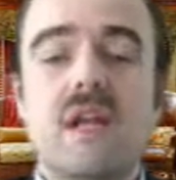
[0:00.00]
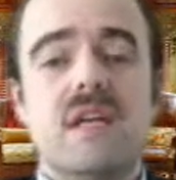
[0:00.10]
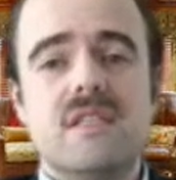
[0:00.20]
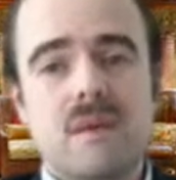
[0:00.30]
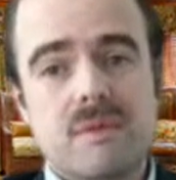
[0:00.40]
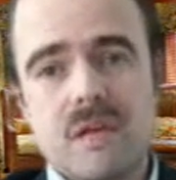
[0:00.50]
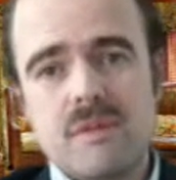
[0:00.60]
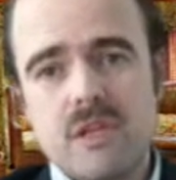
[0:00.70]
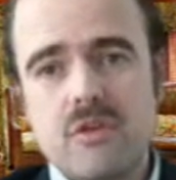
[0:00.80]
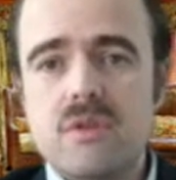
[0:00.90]
Sometimes
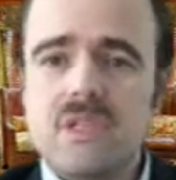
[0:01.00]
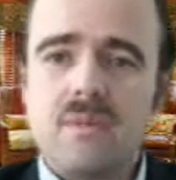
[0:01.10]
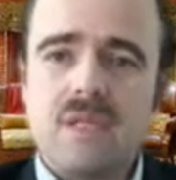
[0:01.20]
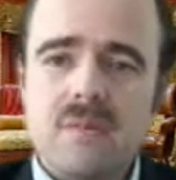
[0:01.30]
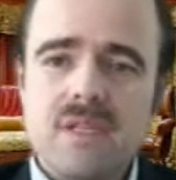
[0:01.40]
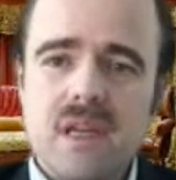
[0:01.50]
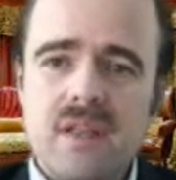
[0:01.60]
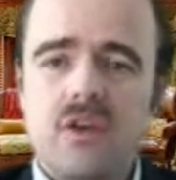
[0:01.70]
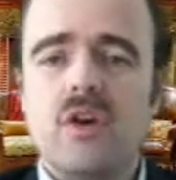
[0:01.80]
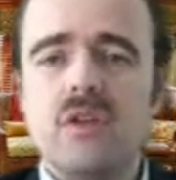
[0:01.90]
they do, sometimes
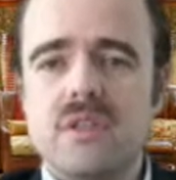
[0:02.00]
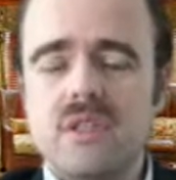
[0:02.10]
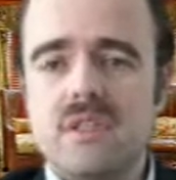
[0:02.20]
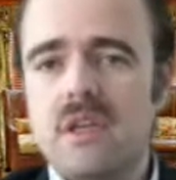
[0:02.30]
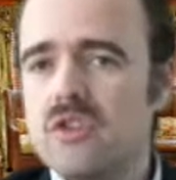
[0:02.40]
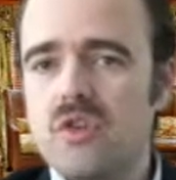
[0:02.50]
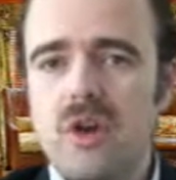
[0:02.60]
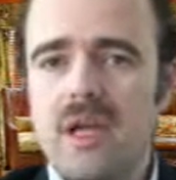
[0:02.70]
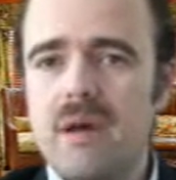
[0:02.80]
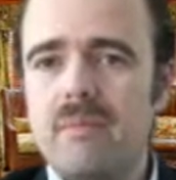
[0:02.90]
they don't. It's on
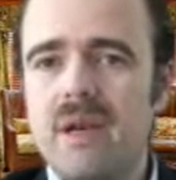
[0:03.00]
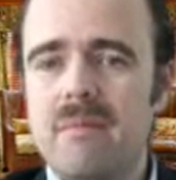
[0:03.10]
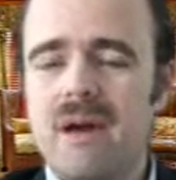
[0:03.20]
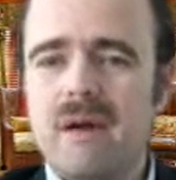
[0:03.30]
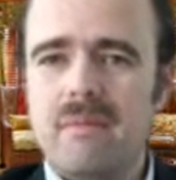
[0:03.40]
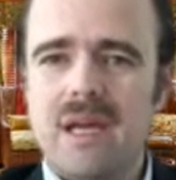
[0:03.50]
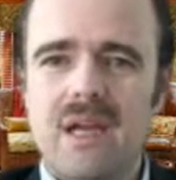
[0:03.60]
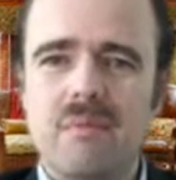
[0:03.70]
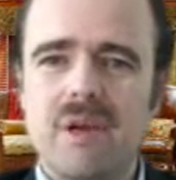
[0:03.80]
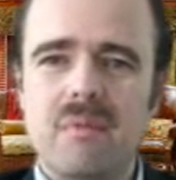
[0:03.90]
a company by
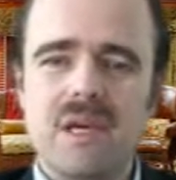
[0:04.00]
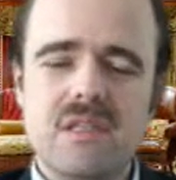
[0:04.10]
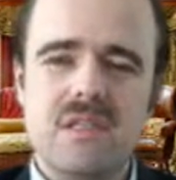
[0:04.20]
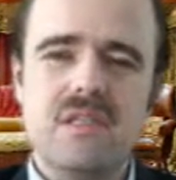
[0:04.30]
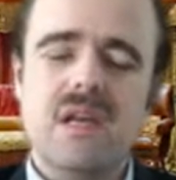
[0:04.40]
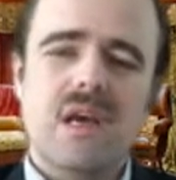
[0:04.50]
company basis.